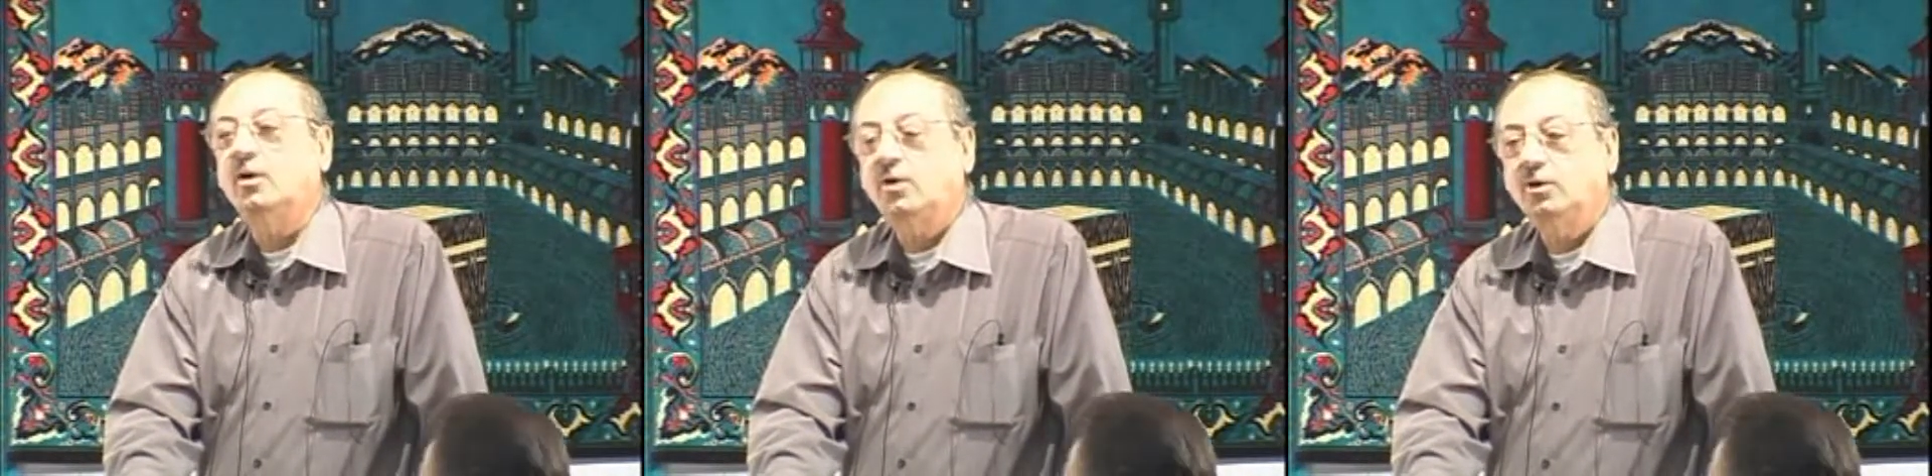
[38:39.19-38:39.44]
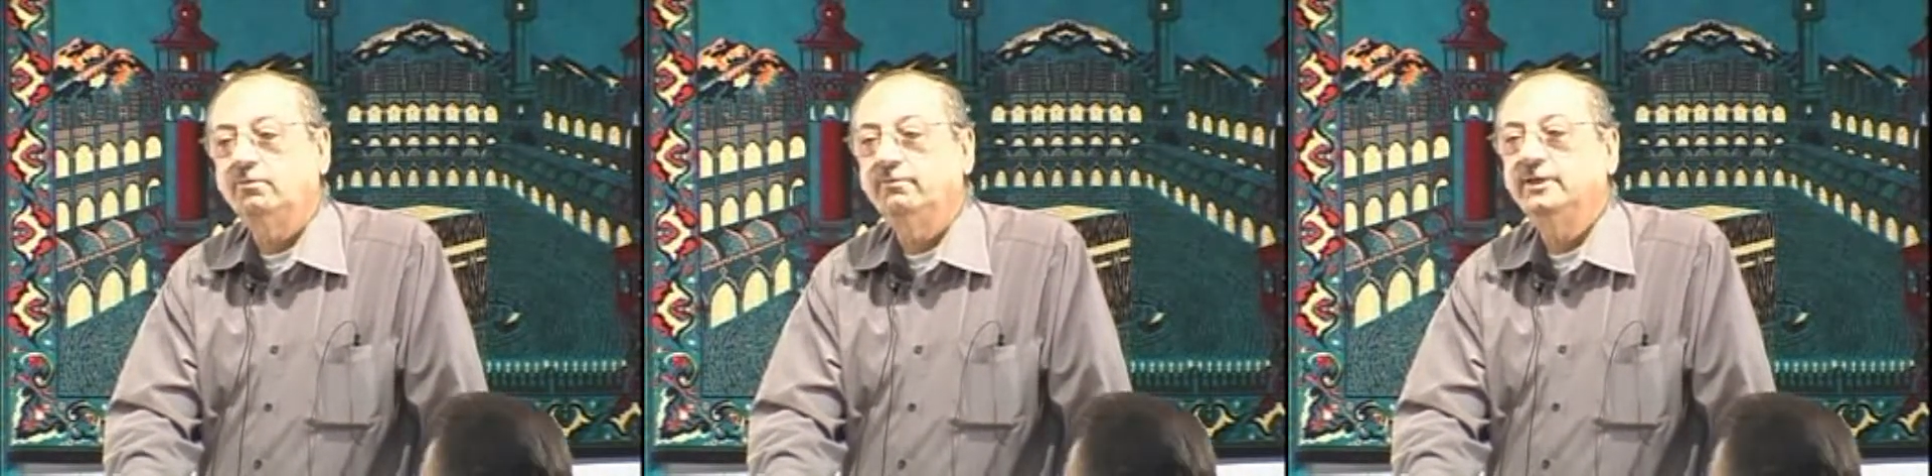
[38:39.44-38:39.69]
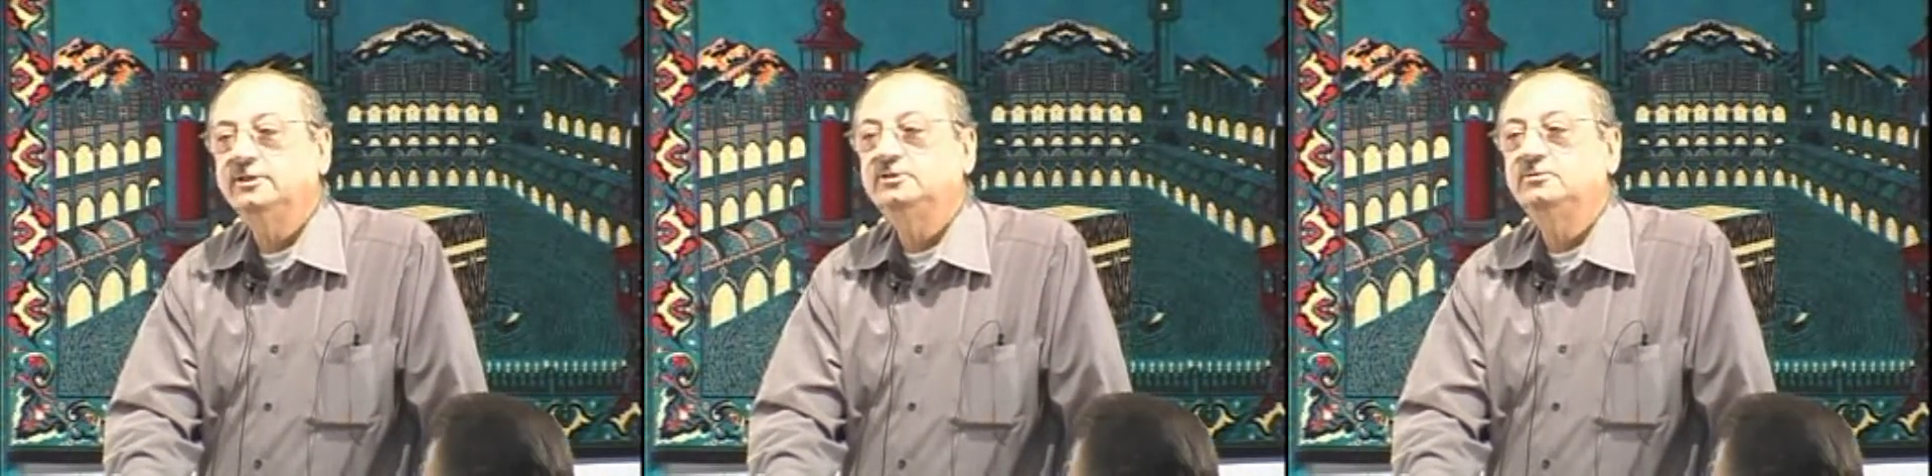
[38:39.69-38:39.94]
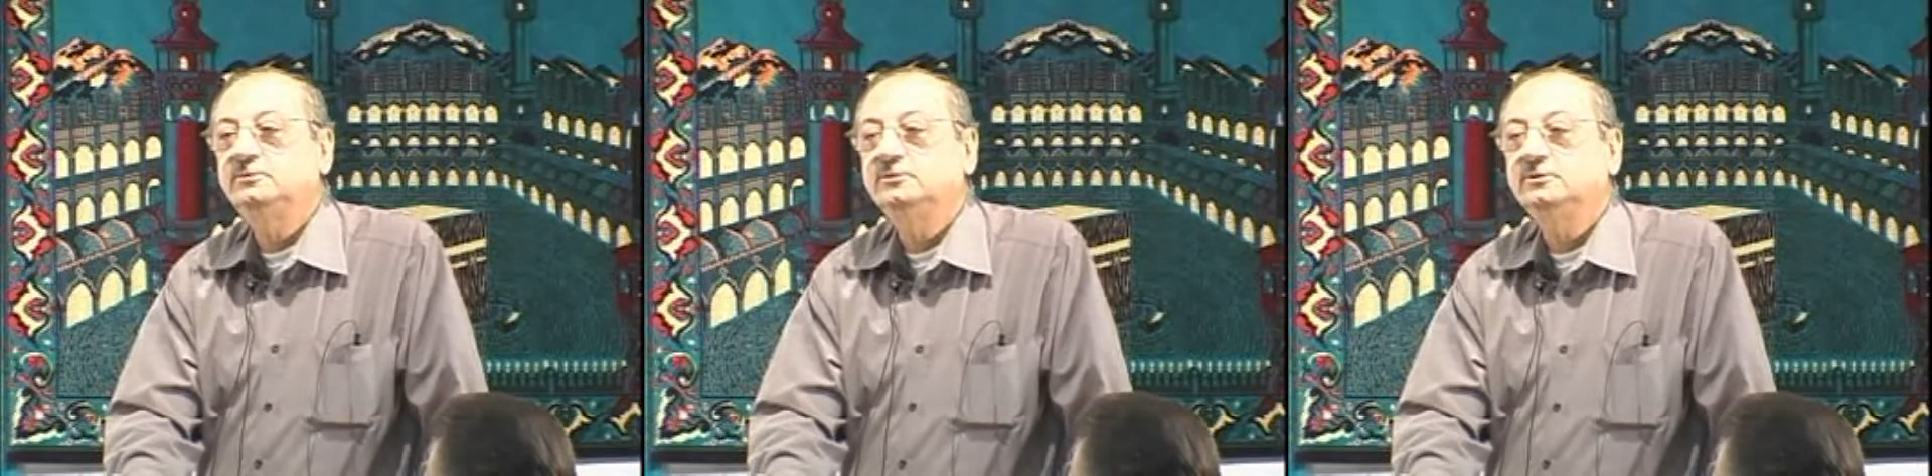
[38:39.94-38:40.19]

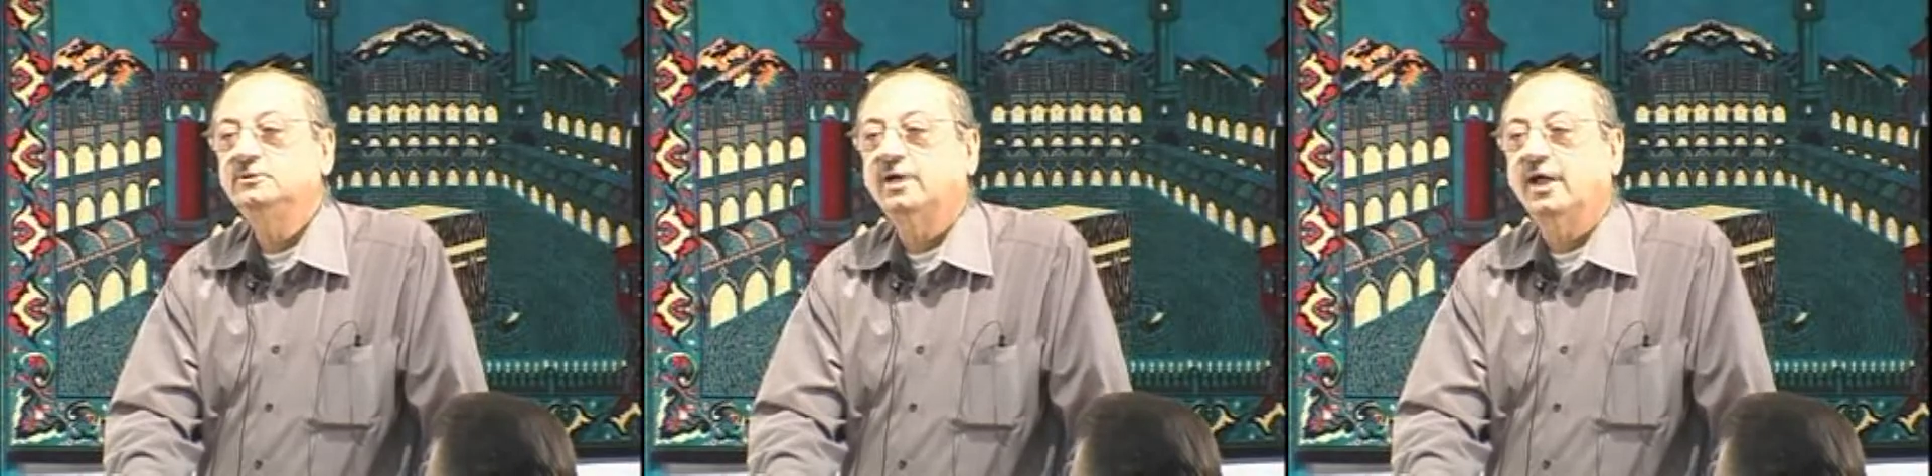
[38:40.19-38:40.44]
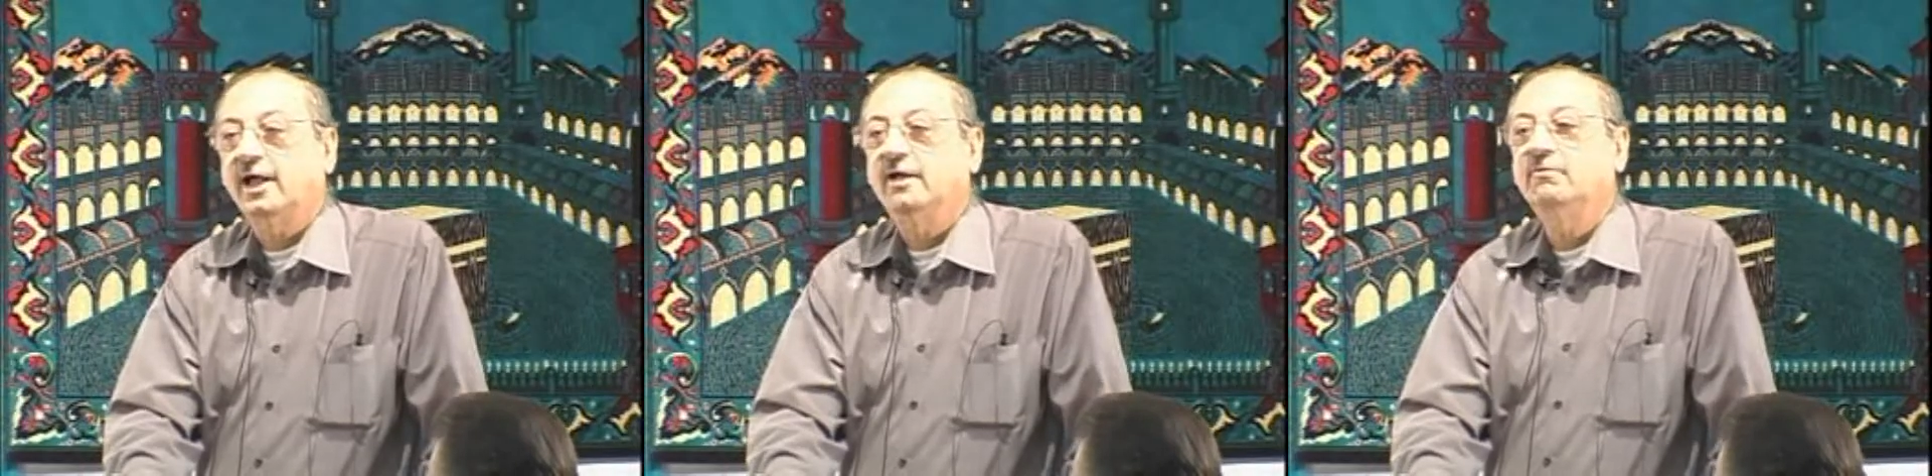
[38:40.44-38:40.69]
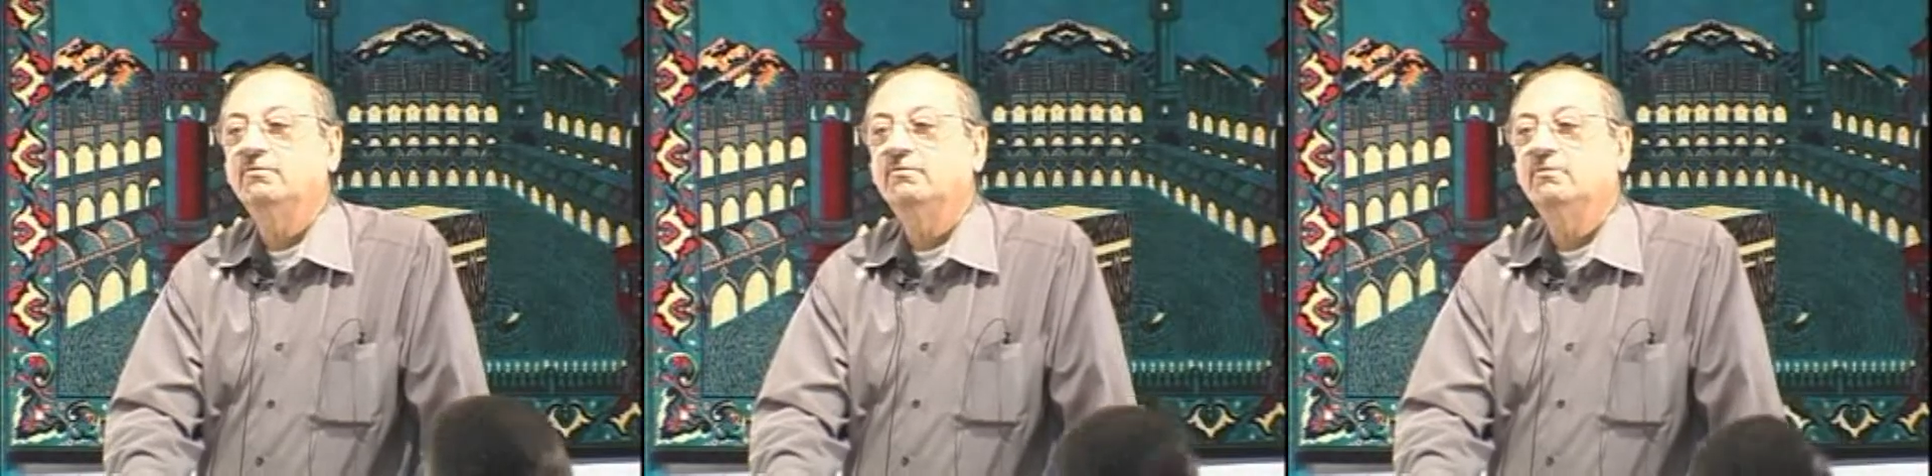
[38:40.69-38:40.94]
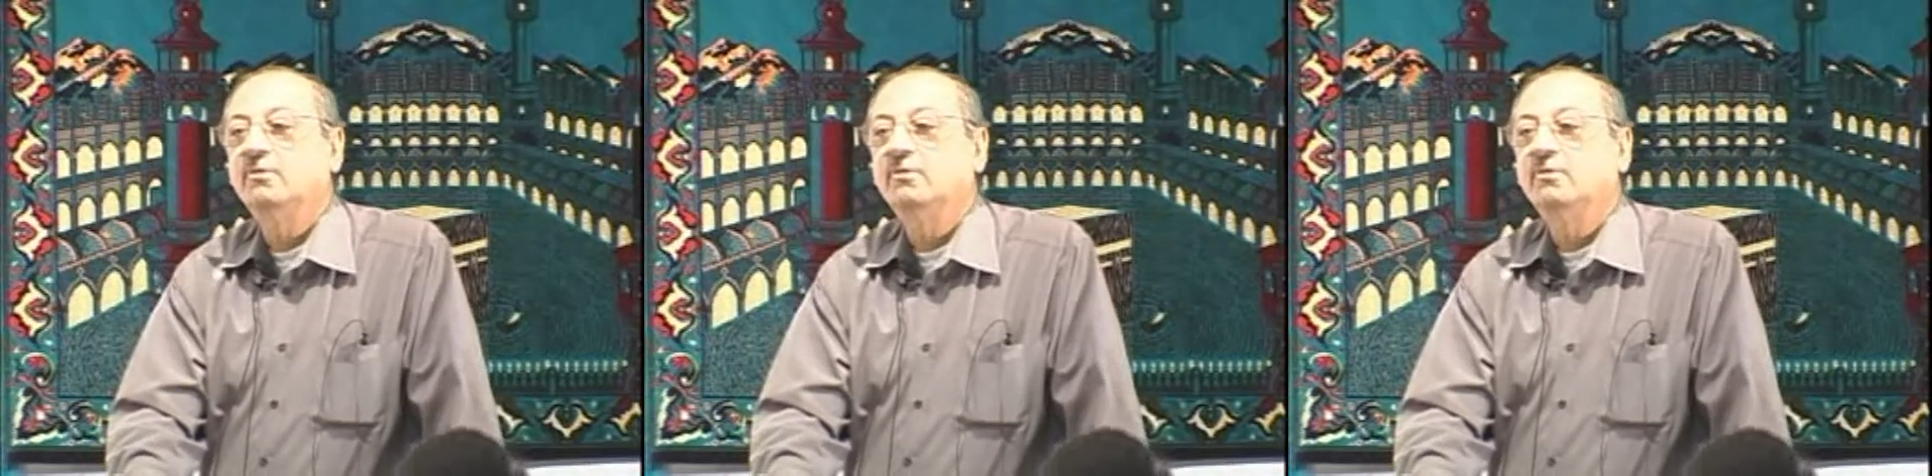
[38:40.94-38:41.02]
always have